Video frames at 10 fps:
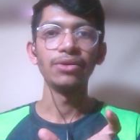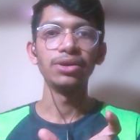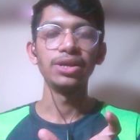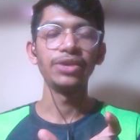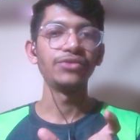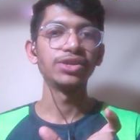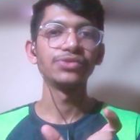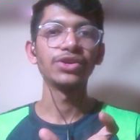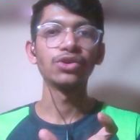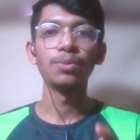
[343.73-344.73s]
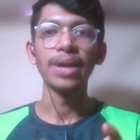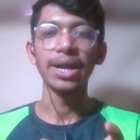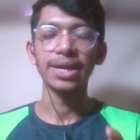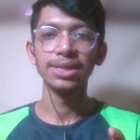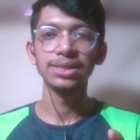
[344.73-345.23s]
in which we could
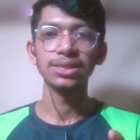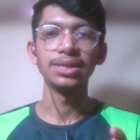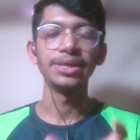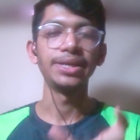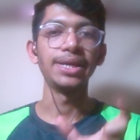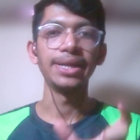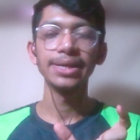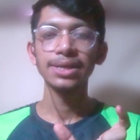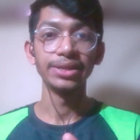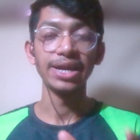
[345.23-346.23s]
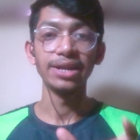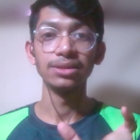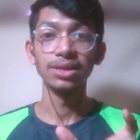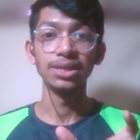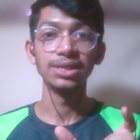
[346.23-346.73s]
practice in daily.
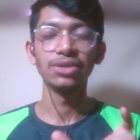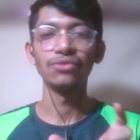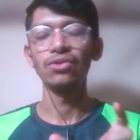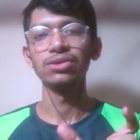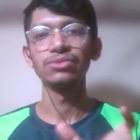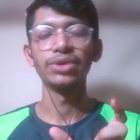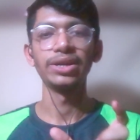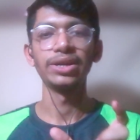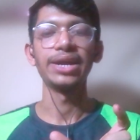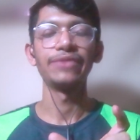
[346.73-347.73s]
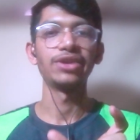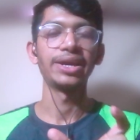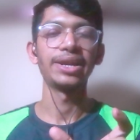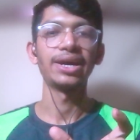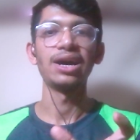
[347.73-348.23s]
That the reason was one and
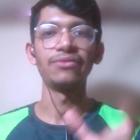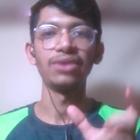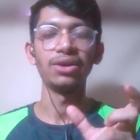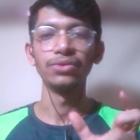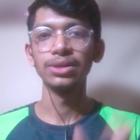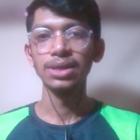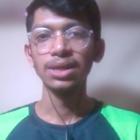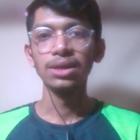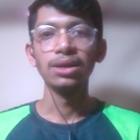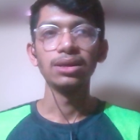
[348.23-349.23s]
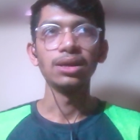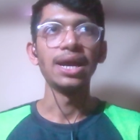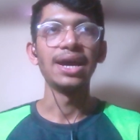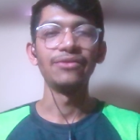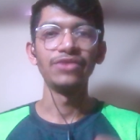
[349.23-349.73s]
one and a half hour,
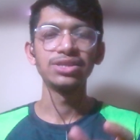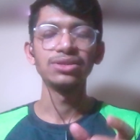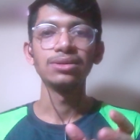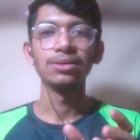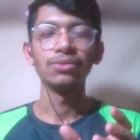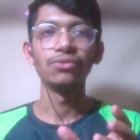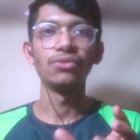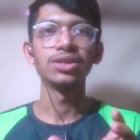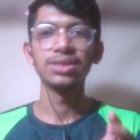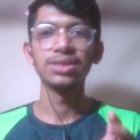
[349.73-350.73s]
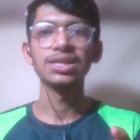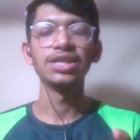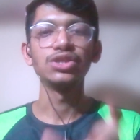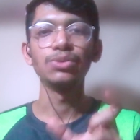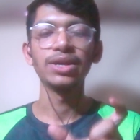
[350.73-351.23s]
and which was just
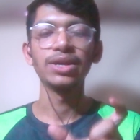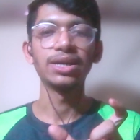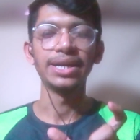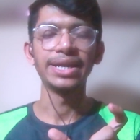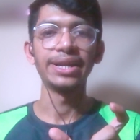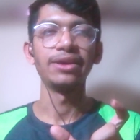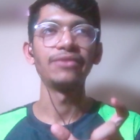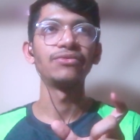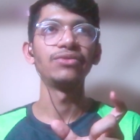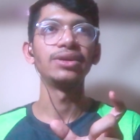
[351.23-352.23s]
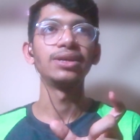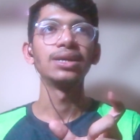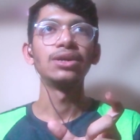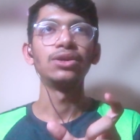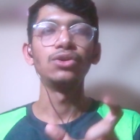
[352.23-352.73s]
consuming content. If we
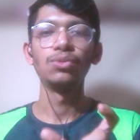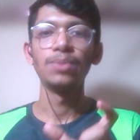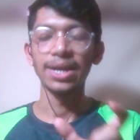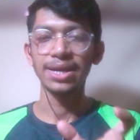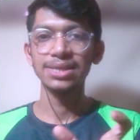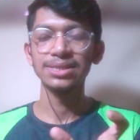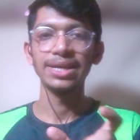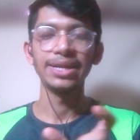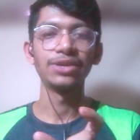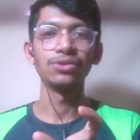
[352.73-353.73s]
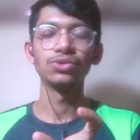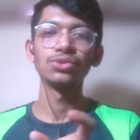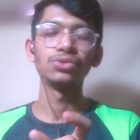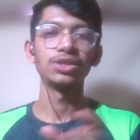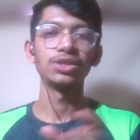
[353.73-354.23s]
do practice, then it
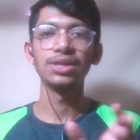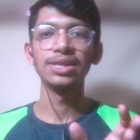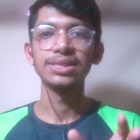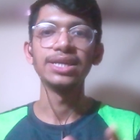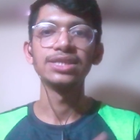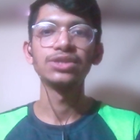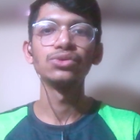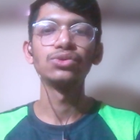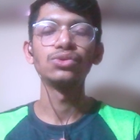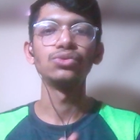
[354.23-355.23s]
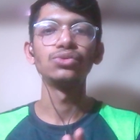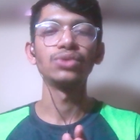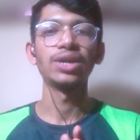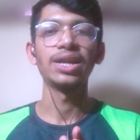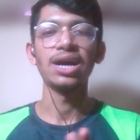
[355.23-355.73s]
used to easily stretch to two
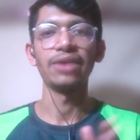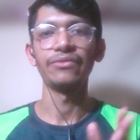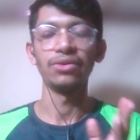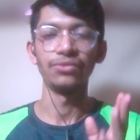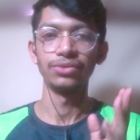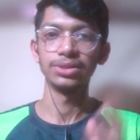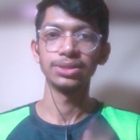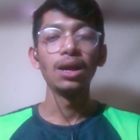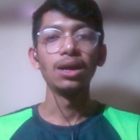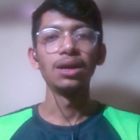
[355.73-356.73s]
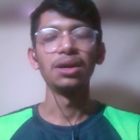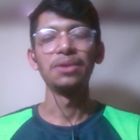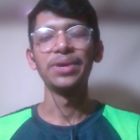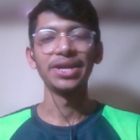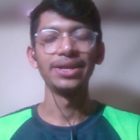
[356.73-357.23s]
two and a half hours. Uh,
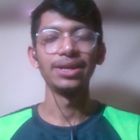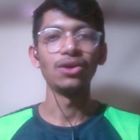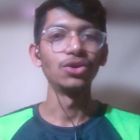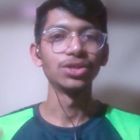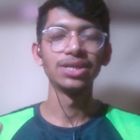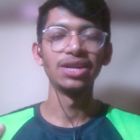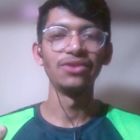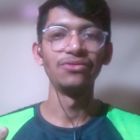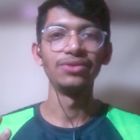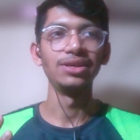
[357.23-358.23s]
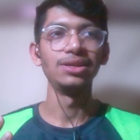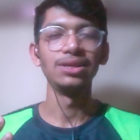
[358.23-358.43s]
but in hostel we